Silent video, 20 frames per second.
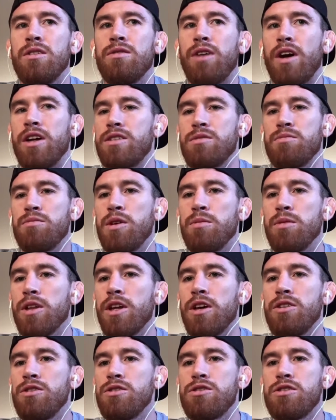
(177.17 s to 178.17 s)
fight some people
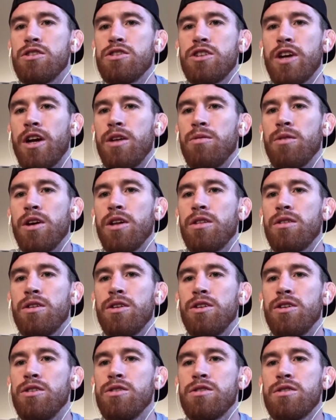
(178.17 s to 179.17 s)
that you used to train with,
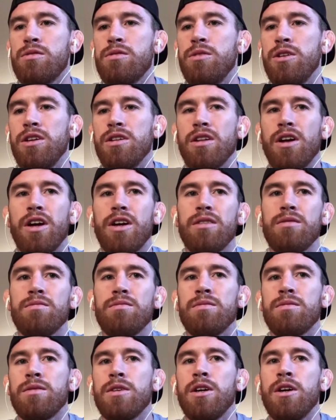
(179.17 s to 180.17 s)
or you used to be like
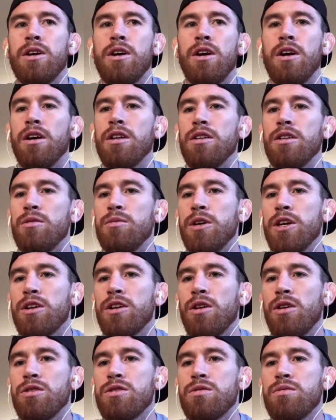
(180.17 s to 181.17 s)
a little bit
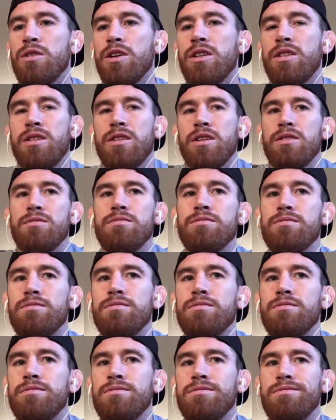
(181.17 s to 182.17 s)
close with,
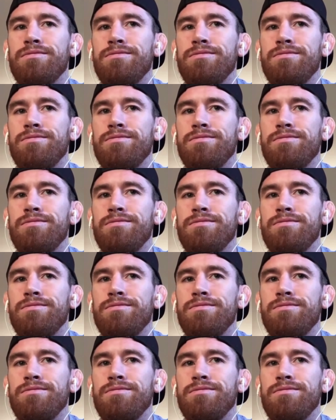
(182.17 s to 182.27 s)
then